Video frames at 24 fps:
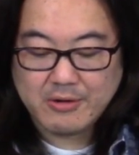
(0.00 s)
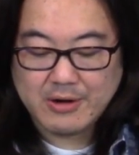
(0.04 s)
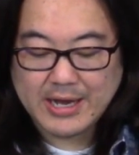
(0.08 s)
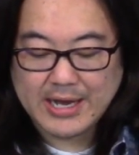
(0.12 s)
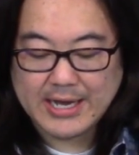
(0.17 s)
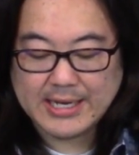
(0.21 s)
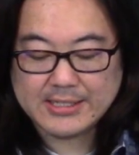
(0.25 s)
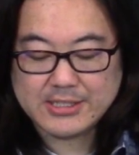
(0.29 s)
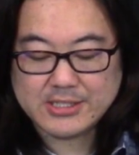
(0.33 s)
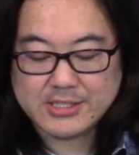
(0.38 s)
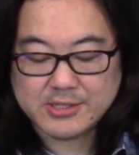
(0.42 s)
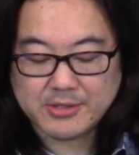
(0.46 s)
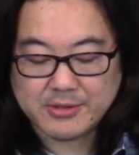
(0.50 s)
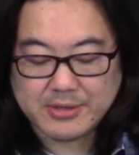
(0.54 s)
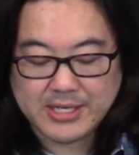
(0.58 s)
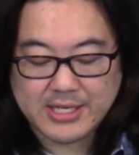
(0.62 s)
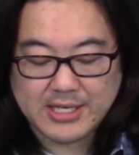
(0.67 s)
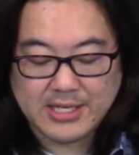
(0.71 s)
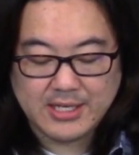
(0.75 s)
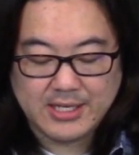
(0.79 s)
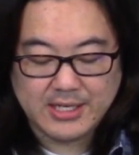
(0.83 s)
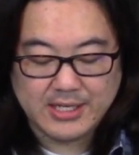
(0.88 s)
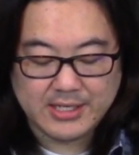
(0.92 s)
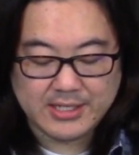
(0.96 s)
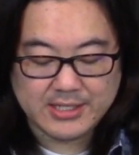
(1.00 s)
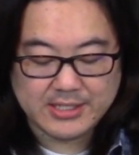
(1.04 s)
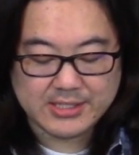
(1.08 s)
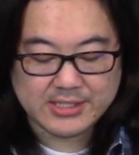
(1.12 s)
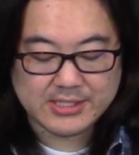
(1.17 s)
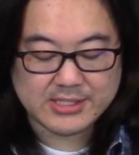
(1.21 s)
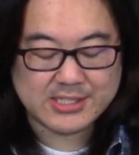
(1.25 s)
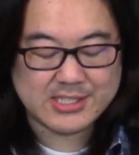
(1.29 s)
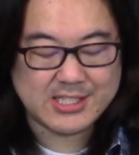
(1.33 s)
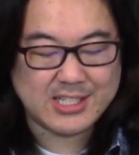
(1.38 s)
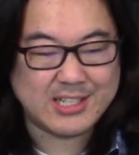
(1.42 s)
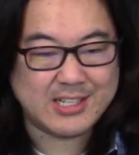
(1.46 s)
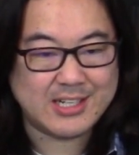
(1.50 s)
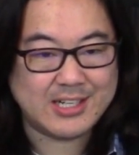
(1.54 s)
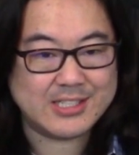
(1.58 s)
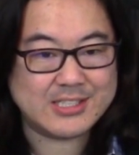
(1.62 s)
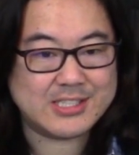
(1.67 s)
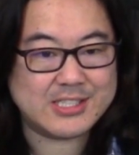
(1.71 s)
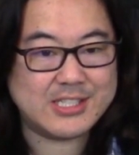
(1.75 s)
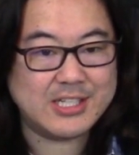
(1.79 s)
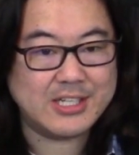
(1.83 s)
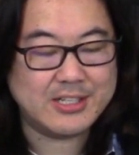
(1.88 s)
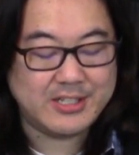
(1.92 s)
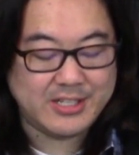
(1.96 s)
right? So, he is uh,
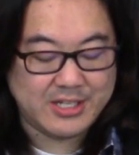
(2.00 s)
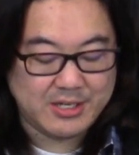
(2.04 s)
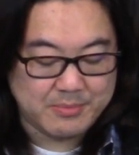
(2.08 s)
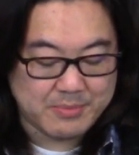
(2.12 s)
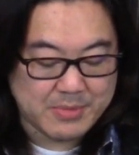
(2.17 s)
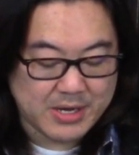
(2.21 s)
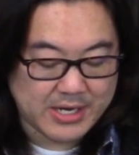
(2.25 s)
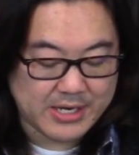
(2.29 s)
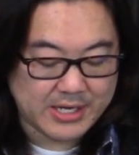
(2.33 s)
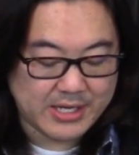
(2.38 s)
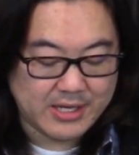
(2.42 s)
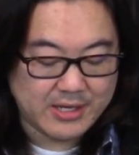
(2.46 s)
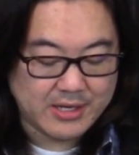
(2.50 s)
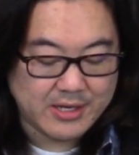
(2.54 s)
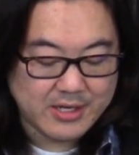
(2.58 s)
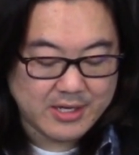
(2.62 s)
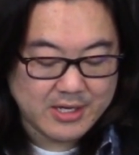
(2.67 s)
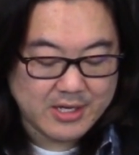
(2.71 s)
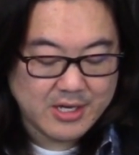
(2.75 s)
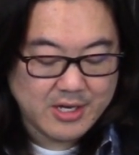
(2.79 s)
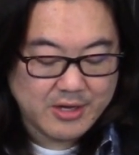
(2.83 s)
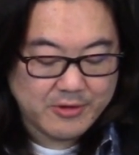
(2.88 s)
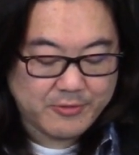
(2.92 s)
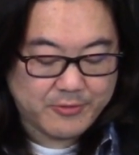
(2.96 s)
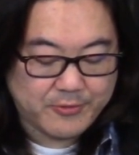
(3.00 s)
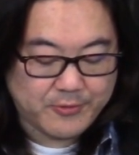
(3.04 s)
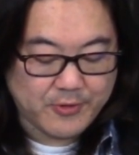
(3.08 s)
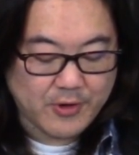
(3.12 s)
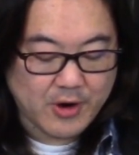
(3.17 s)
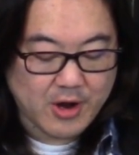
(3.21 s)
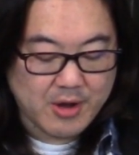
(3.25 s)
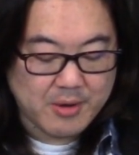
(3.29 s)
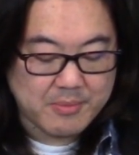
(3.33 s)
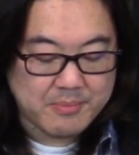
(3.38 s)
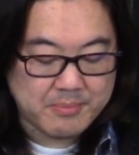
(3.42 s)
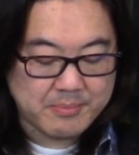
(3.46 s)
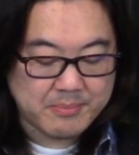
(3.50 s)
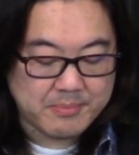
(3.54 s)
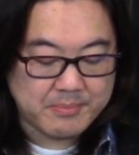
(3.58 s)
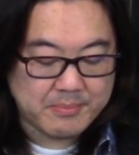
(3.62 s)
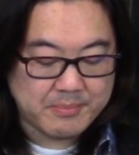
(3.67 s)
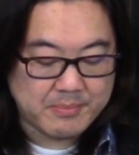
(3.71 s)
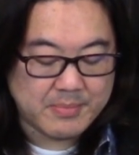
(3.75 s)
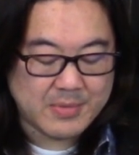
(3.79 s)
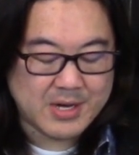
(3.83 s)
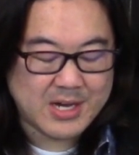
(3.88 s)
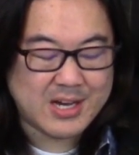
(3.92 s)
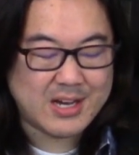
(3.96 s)
stealing money
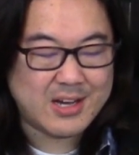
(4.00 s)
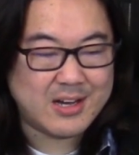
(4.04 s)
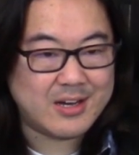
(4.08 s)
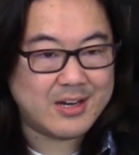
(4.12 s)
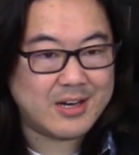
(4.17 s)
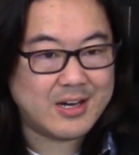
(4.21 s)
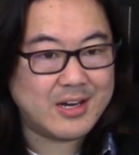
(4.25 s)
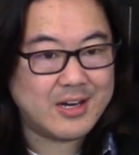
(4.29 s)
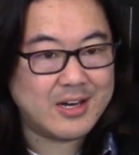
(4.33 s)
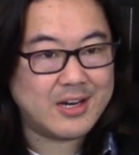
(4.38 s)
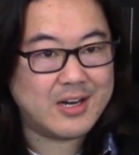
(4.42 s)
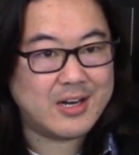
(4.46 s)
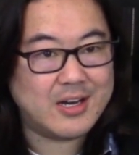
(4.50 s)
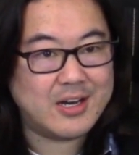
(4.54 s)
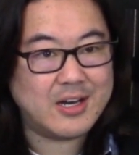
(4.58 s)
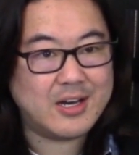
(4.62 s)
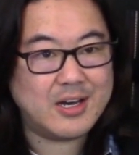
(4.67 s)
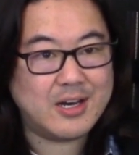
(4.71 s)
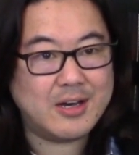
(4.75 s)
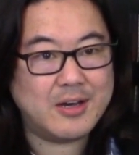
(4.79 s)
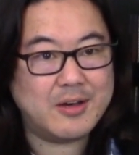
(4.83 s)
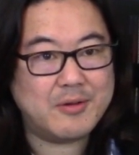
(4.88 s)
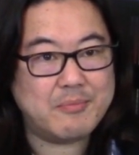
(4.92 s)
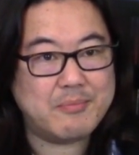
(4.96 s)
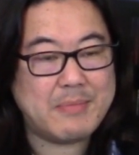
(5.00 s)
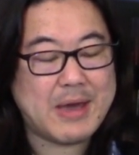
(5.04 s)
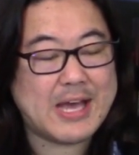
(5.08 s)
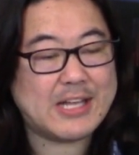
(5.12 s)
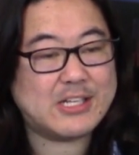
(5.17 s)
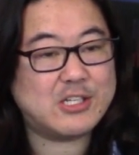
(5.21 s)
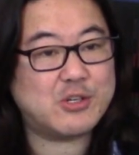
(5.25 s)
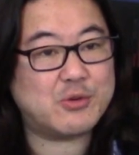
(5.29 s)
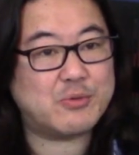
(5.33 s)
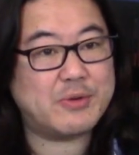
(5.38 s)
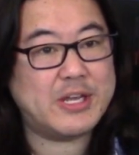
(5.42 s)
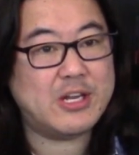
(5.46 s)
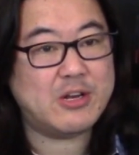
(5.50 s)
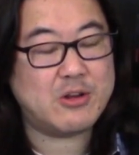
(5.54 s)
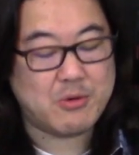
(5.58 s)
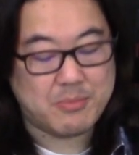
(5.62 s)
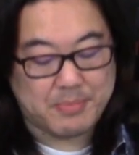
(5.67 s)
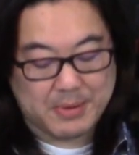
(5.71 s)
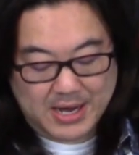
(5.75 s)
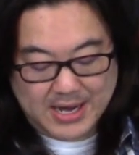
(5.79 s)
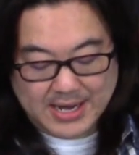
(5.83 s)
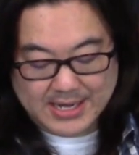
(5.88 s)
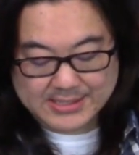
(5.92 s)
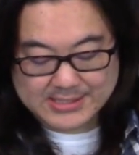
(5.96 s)
from uh,
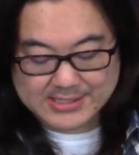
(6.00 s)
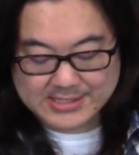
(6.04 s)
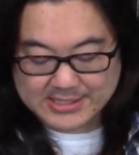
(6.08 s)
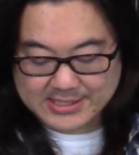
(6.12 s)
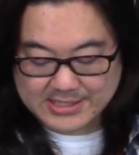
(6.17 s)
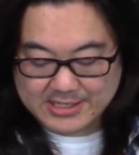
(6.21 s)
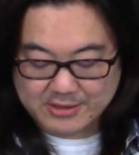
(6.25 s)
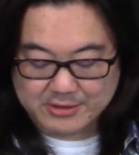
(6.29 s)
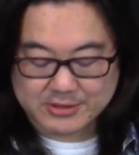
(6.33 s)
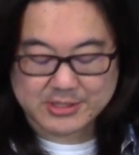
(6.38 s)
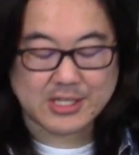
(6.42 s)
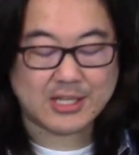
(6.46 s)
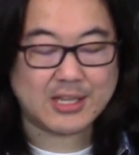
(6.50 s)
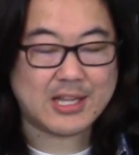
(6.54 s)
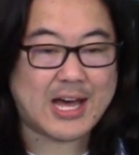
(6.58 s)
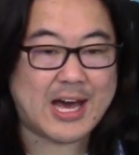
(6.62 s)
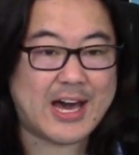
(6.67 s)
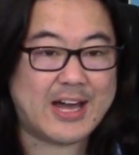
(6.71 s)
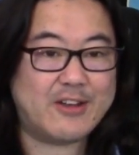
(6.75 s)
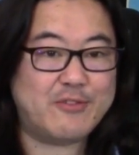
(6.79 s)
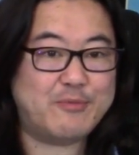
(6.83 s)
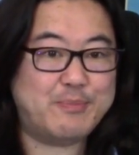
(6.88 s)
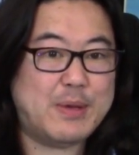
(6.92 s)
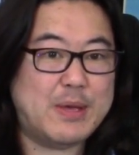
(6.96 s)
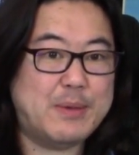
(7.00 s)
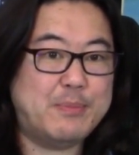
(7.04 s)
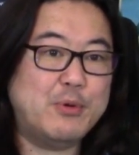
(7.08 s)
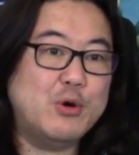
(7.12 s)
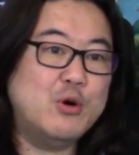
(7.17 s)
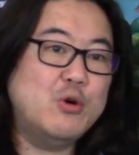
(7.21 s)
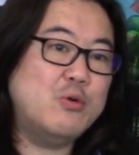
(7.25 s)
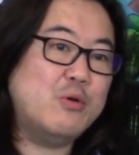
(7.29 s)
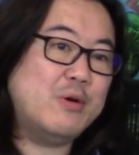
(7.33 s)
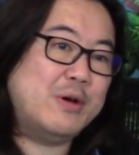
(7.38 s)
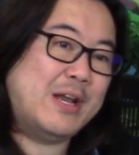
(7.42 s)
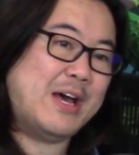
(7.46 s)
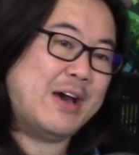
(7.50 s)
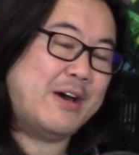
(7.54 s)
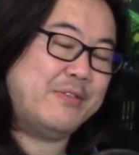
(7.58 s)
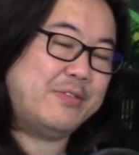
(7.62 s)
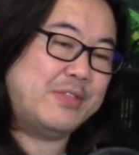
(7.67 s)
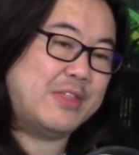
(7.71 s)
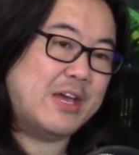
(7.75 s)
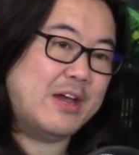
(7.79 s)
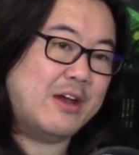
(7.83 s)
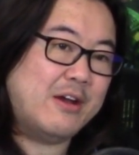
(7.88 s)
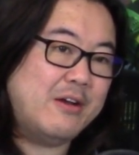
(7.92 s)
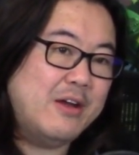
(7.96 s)
Matcherino pots. And there's a lot of people who went
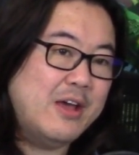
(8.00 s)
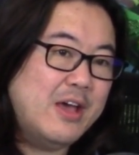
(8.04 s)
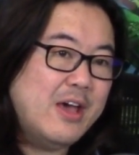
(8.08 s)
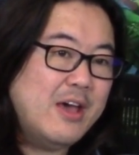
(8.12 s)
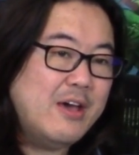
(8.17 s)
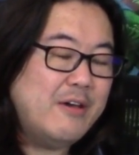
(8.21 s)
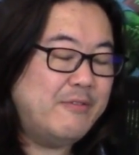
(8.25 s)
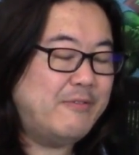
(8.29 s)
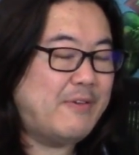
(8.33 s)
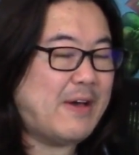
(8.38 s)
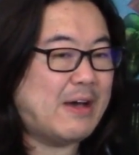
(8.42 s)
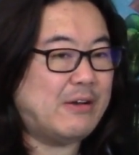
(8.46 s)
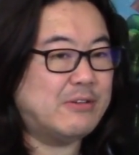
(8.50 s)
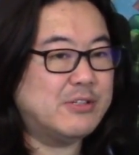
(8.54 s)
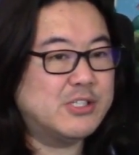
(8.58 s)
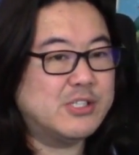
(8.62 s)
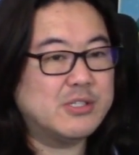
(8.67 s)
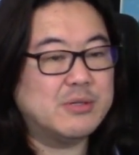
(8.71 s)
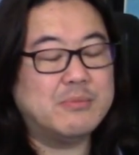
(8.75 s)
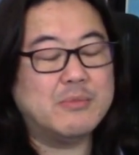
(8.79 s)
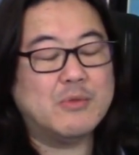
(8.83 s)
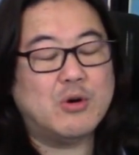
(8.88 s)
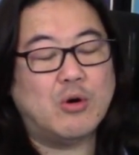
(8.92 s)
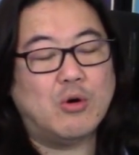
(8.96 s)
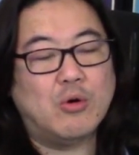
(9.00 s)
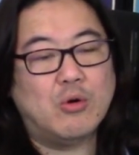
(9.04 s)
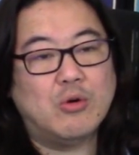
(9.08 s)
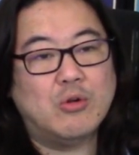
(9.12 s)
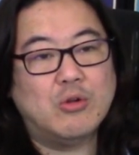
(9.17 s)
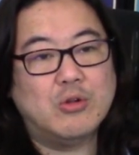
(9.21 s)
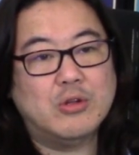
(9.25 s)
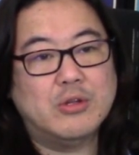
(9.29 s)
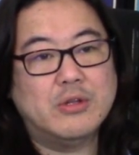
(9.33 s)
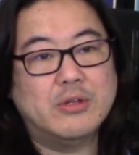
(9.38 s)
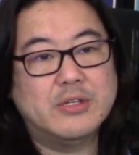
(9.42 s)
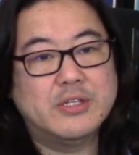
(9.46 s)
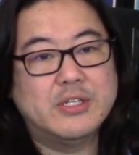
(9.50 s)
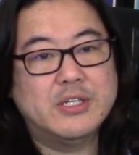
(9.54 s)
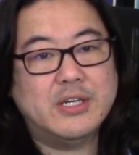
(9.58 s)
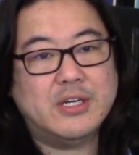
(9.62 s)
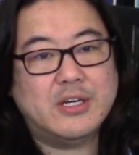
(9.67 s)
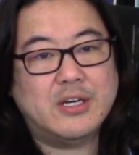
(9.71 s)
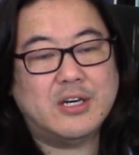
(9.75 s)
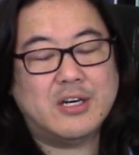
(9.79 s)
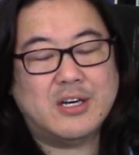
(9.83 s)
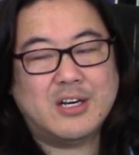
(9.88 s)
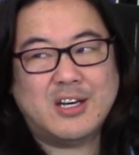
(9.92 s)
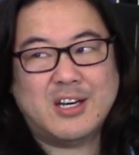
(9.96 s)
out there, found some old
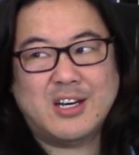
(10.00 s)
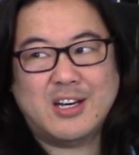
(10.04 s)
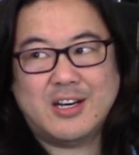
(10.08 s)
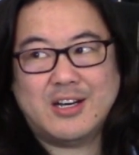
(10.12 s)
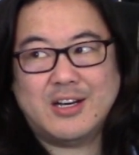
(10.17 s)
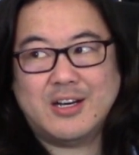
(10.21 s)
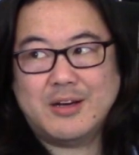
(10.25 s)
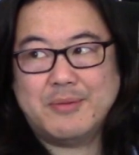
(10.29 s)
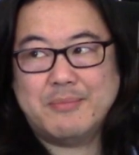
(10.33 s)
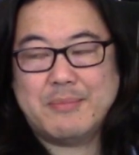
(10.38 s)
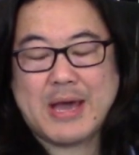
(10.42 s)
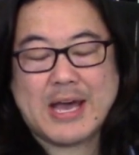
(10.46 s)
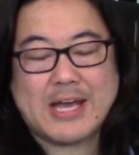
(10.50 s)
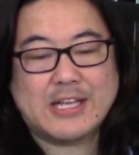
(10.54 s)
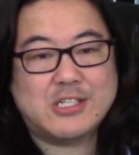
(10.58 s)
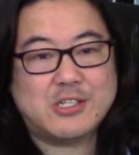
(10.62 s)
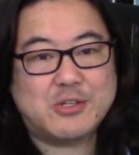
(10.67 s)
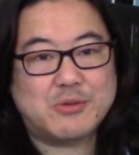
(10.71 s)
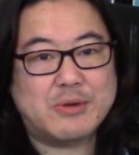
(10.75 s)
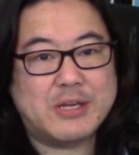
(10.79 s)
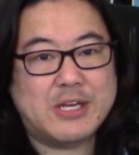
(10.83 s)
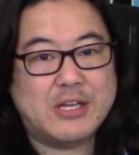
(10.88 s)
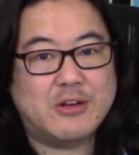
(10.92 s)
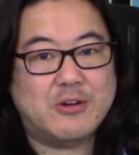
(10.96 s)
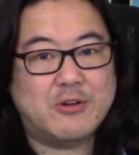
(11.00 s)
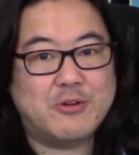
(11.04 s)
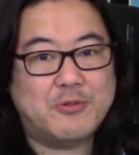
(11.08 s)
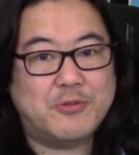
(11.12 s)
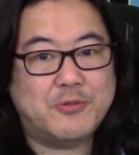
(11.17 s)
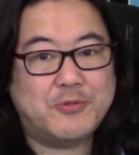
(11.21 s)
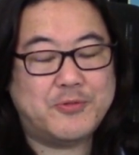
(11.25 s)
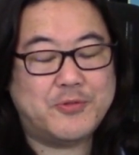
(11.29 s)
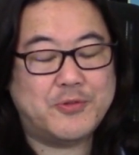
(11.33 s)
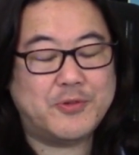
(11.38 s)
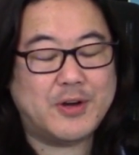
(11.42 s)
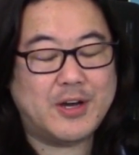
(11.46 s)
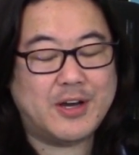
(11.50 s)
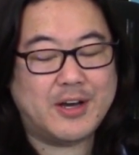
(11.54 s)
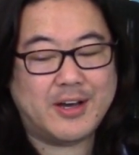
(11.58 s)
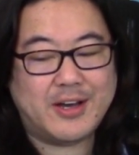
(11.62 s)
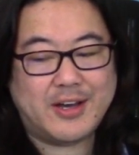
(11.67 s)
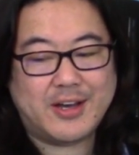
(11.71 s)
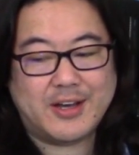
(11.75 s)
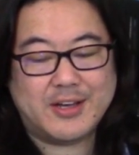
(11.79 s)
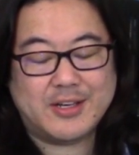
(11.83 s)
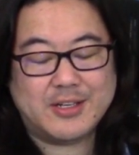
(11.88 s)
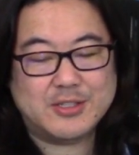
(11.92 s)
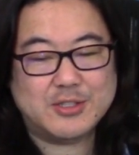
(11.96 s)
uh, Matcherino
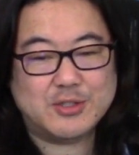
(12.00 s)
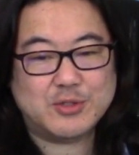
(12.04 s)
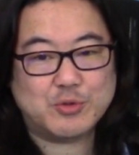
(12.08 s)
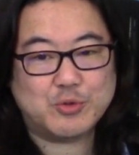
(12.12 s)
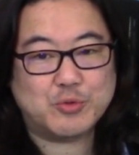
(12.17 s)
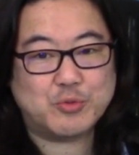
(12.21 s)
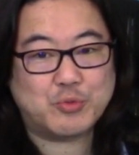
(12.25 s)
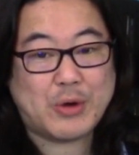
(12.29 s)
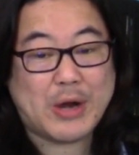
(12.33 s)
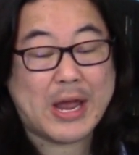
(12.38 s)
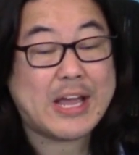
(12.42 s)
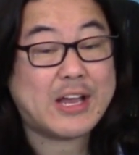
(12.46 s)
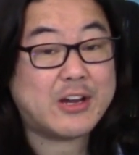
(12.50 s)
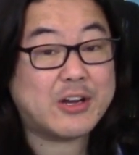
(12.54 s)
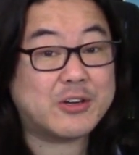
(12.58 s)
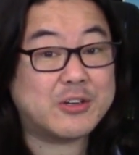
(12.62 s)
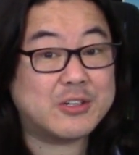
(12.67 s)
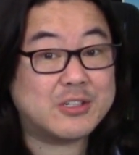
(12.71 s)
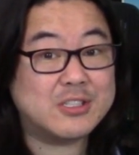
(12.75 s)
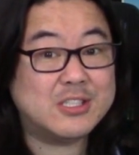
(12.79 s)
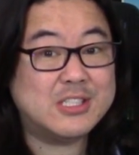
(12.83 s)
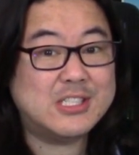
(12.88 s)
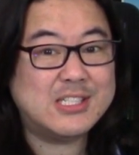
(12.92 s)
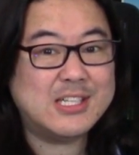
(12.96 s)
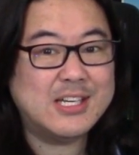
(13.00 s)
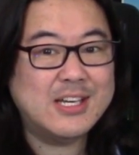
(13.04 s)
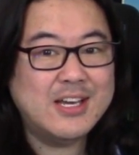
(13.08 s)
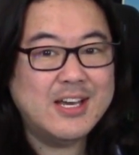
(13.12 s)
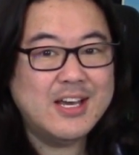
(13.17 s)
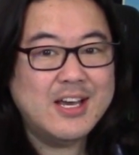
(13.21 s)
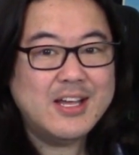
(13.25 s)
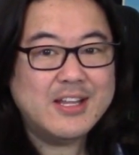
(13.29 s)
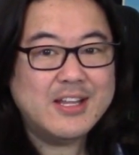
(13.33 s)
uh, records